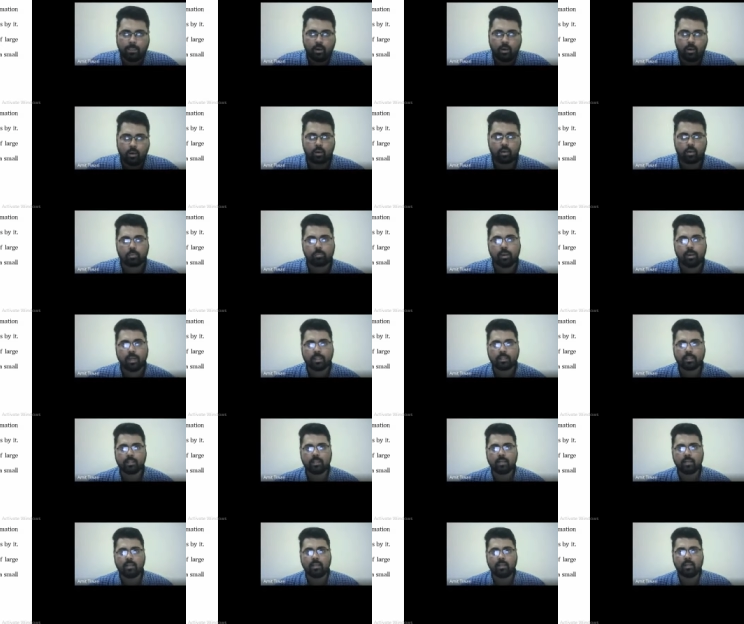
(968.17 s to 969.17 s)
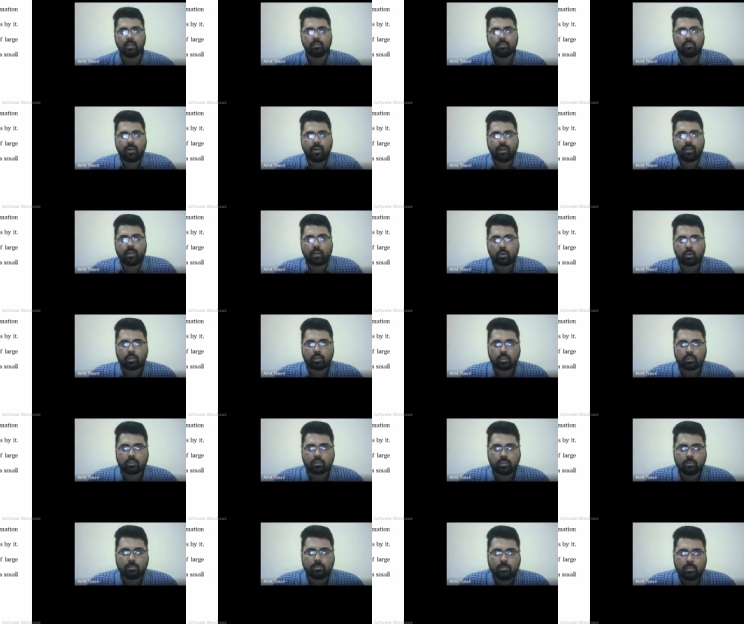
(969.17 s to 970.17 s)
or by the find out the
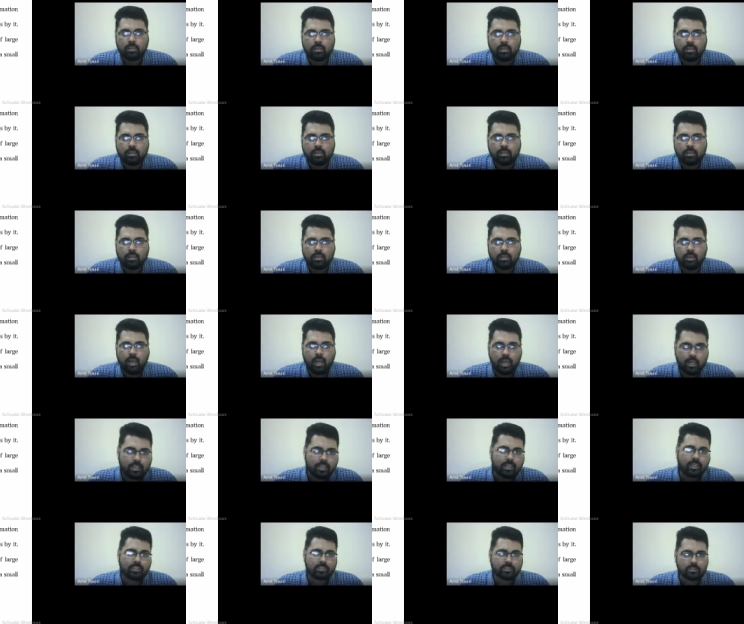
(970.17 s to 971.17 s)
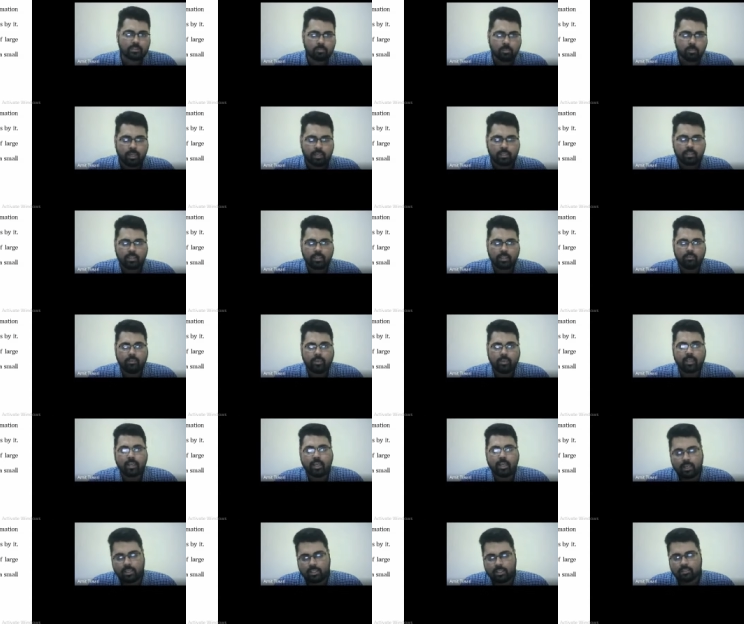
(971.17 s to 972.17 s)
some hardness by the
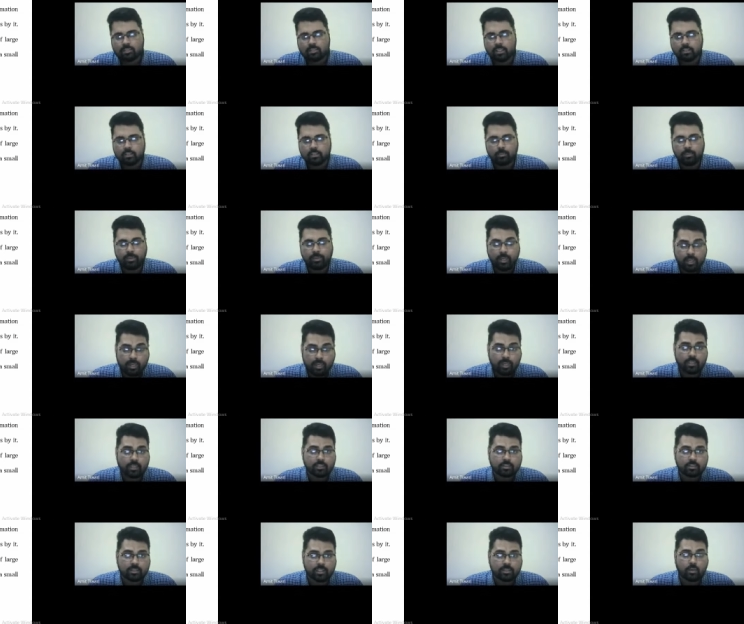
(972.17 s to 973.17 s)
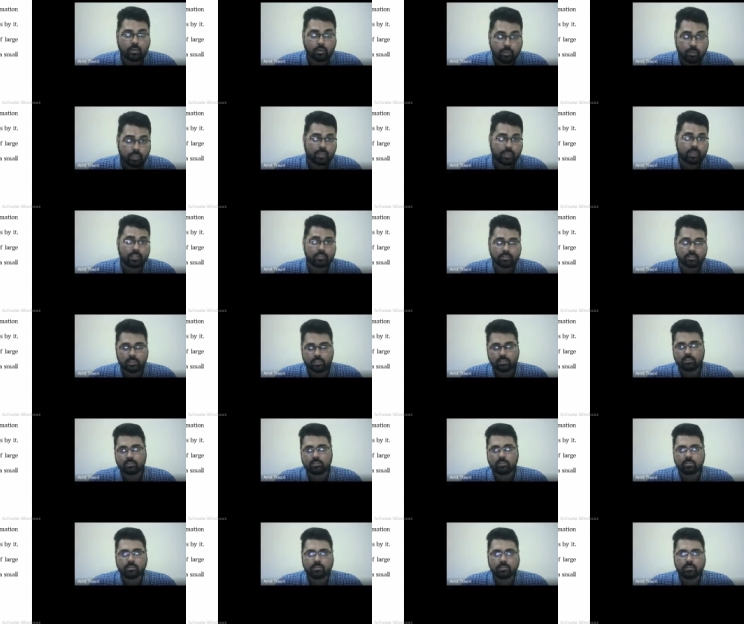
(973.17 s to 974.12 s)
Vickers hardness test, the Bindle hardness test, Rockwell hardness test.